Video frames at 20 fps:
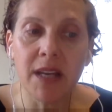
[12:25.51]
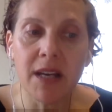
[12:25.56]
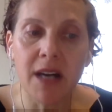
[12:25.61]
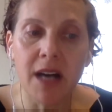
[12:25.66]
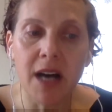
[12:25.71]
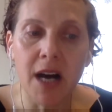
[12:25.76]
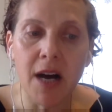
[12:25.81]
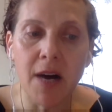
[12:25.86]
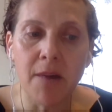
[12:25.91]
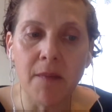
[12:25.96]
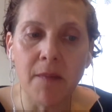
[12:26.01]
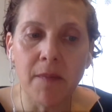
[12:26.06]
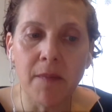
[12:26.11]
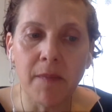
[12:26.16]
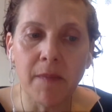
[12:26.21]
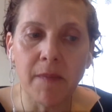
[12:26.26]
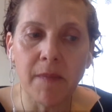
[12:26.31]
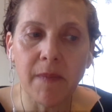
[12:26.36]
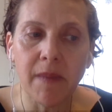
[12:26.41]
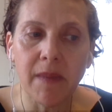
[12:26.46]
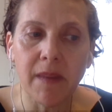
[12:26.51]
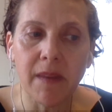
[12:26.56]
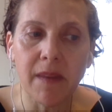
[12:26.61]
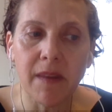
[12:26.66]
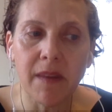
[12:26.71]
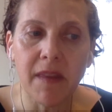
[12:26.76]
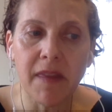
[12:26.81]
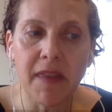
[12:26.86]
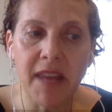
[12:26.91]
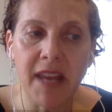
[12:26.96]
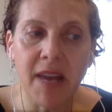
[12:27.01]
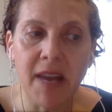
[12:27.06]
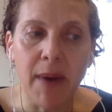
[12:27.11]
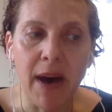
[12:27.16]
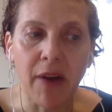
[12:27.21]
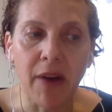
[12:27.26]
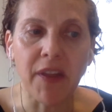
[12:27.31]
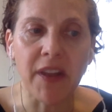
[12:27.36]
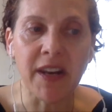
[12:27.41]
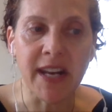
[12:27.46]
um, the thing
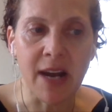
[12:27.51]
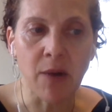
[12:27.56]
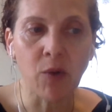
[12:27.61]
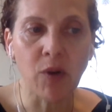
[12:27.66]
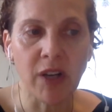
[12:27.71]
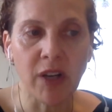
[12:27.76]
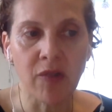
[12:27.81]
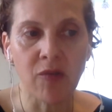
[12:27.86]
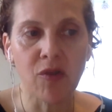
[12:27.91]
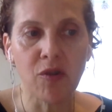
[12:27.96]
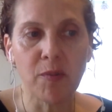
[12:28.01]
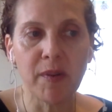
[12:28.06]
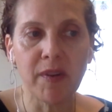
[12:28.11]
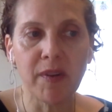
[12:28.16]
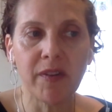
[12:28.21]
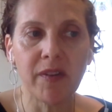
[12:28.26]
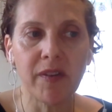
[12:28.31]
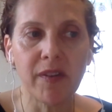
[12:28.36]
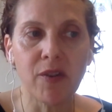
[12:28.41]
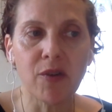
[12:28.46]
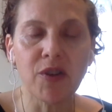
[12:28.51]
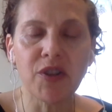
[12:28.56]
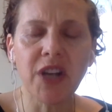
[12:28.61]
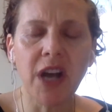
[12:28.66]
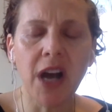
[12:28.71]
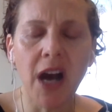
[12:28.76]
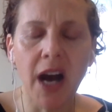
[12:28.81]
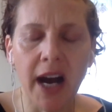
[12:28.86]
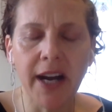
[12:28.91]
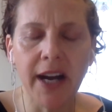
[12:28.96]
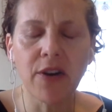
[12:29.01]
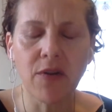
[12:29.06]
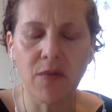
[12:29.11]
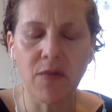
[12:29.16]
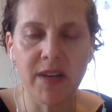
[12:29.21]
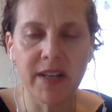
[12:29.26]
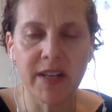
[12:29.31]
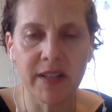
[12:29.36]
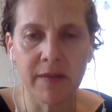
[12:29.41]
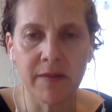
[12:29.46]
about the networking group is their entire
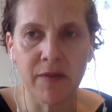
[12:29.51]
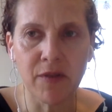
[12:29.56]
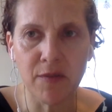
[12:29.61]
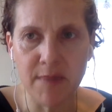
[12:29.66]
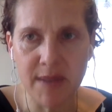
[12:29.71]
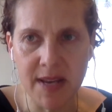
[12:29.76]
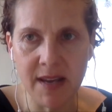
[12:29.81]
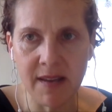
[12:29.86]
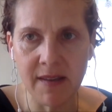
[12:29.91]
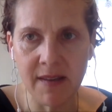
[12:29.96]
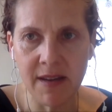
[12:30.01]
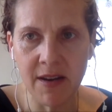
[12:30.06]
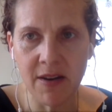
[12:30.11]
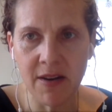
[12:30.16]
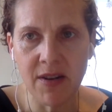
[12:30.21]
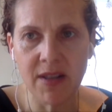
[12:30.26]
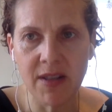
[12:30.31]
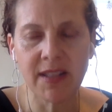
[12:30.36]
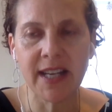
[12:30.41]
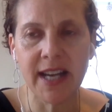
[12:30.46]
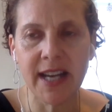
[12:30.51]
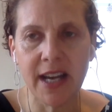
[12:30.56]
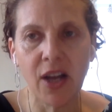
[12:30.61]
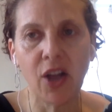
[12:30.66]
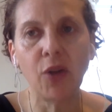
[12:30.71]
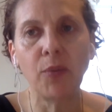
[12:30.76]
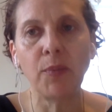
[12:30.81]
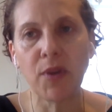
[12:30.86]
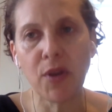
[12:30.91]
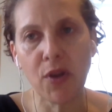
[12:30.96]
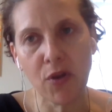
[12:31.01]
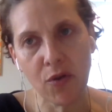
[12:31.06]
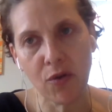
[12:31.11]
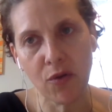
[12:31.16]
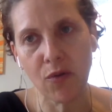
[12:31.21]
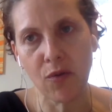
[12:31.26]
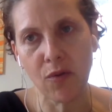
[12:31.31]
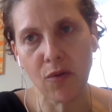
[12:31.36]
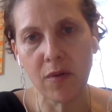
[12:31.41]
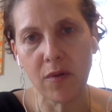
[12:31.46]
reason for being there is to help
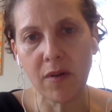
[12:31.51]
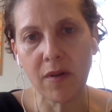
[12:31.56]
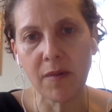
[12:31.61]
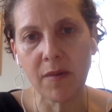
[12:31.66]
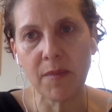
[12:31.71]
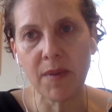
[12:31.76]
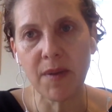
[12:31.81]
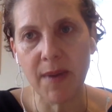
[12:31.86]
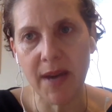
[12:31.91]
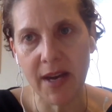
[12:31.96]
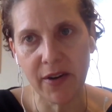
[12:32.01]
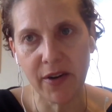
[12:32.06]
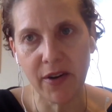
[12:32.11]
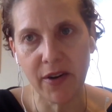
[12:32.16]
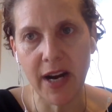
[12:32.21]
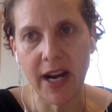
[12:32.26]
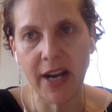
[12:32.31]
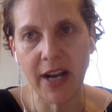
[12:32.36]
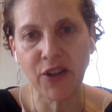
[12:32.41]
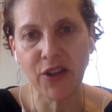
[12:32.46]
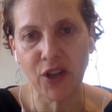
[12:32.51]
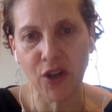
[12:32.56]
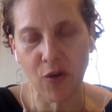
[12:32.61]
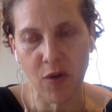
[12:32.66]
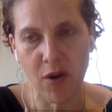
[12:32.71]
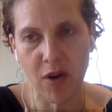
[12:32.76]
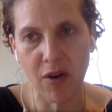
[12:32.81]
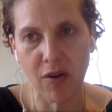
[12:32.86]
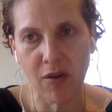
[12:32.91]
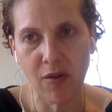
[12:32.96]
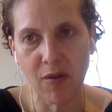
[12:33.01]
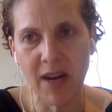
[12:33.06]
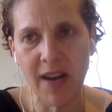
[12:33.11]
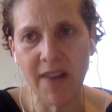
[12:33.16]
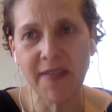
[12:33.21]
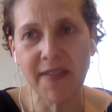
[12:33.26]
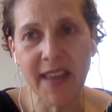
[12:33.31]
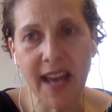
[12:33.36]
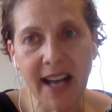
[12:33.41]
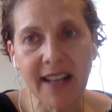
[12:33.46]
you be better and to grow
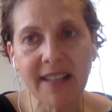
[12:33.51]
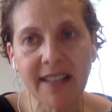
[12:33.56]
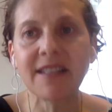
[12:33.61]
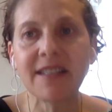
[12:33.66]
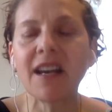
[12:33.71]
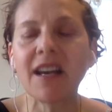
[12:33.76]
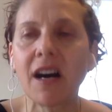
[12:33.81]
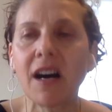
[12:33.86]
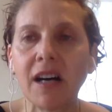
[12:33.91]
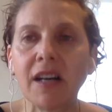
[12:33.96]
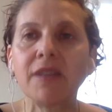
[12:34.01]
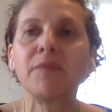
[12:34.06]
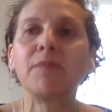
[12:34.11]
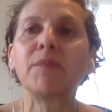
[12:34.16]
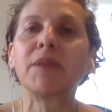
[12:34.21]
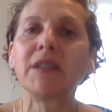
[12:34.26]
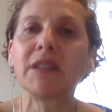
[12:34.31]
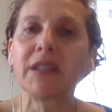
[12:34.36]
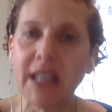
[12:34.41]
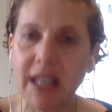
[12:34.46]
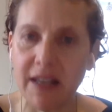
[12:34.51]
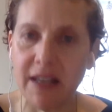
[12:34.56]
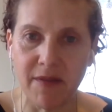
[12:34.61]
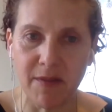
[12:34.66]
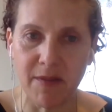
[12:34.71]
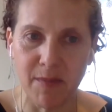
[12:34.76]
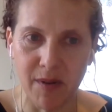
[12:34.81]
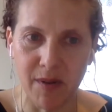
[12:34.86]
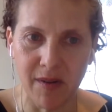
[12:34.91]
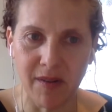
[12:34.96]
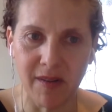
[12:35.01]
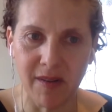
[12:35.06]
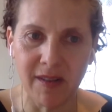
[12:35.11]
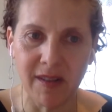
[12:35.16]
and that's unbelievable